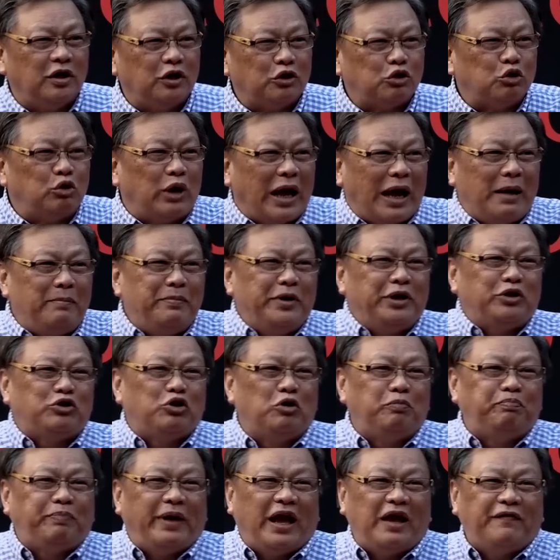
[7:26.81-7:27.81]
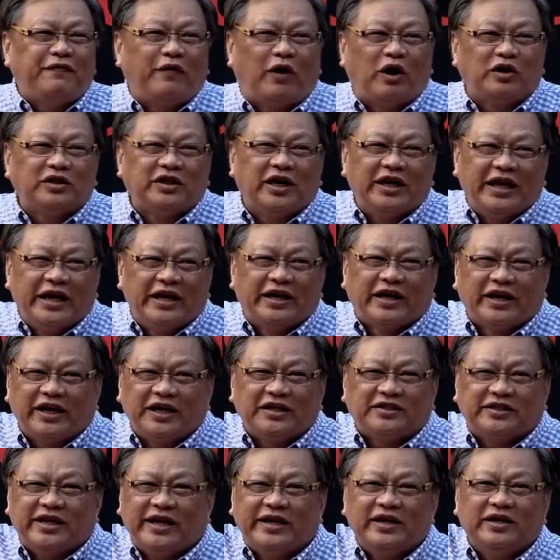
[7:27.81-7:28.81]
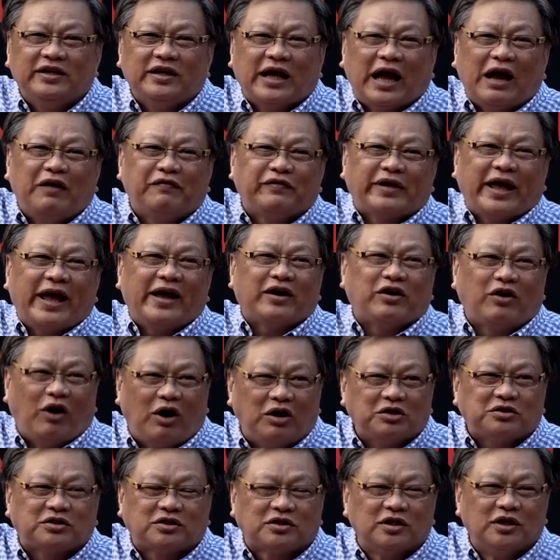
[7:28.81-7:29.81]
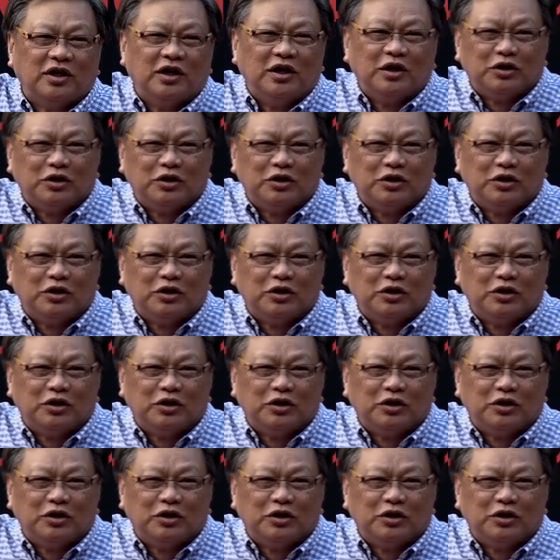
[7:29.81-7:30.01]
to help me to pay for the increasing healthcare costs,